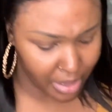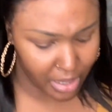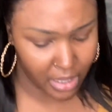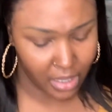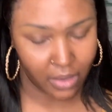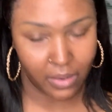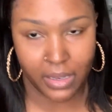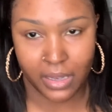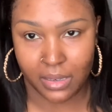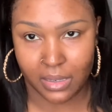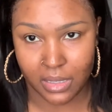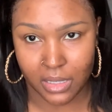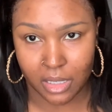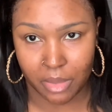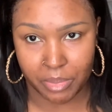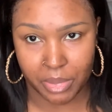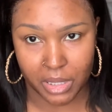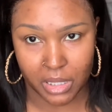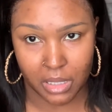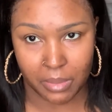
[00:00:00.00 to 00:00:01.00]
go ahead and jump
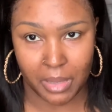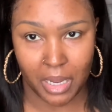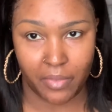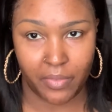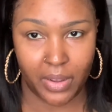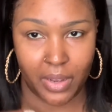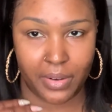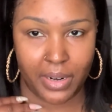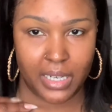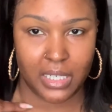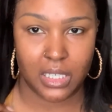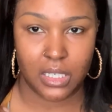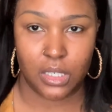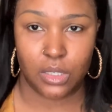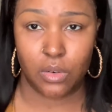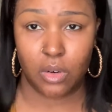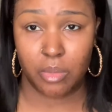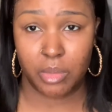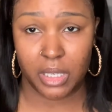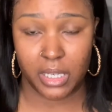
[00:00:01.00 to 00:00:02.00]
into my foundation. And
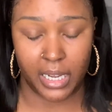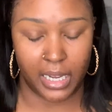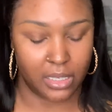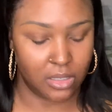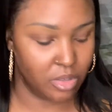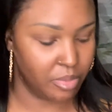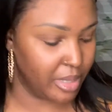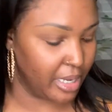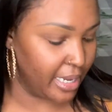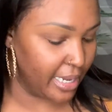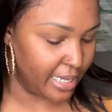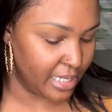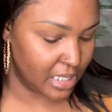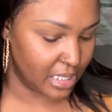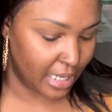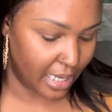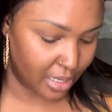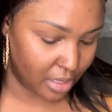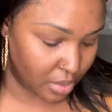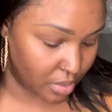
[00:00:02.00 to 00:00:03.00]
normally I do my
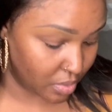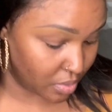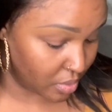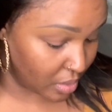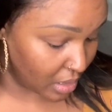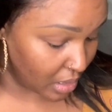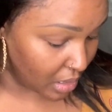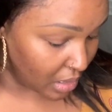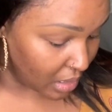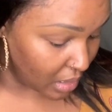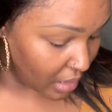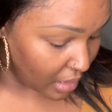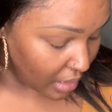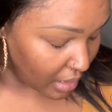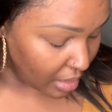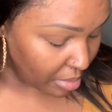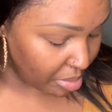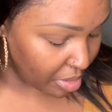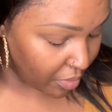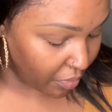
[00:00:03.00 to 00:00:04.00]
eyeshadow
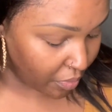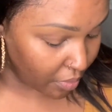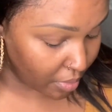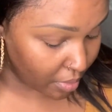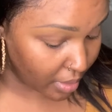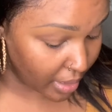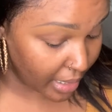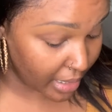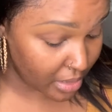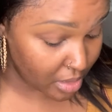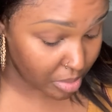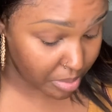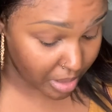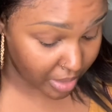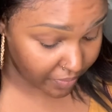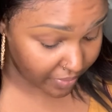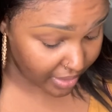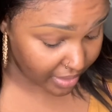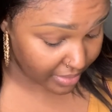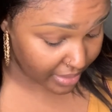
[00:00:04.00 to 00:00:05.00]
before I do my
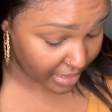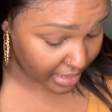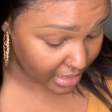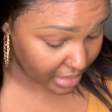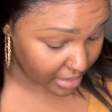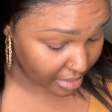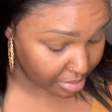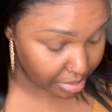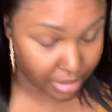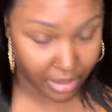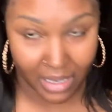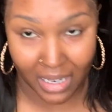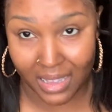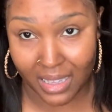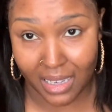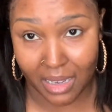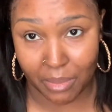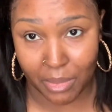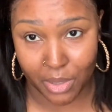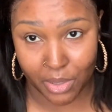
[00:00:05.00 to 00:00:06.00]
foundation, but I think
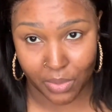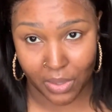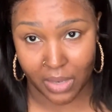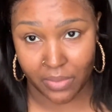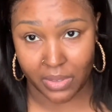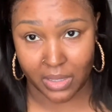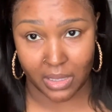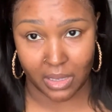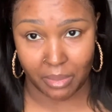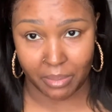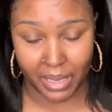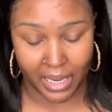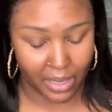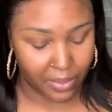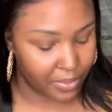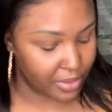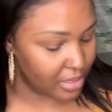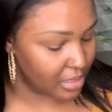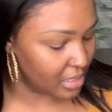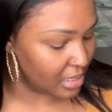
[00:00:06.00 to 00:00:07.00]
I'm gonna do everything
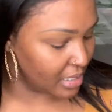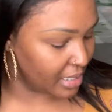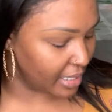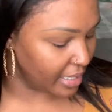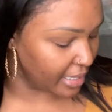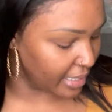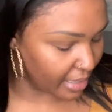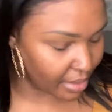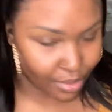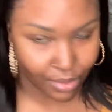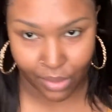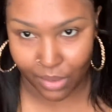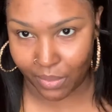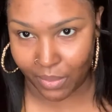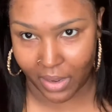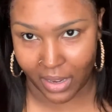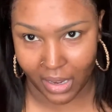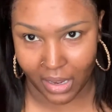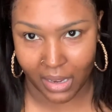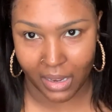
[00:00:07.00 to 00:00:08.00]
backwards today. I don't know
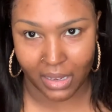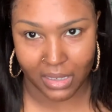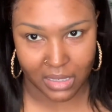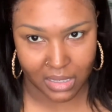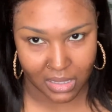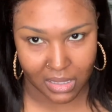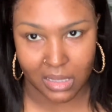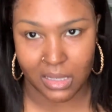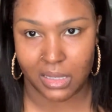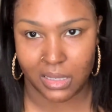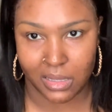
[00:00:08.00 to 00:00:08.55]
why. I just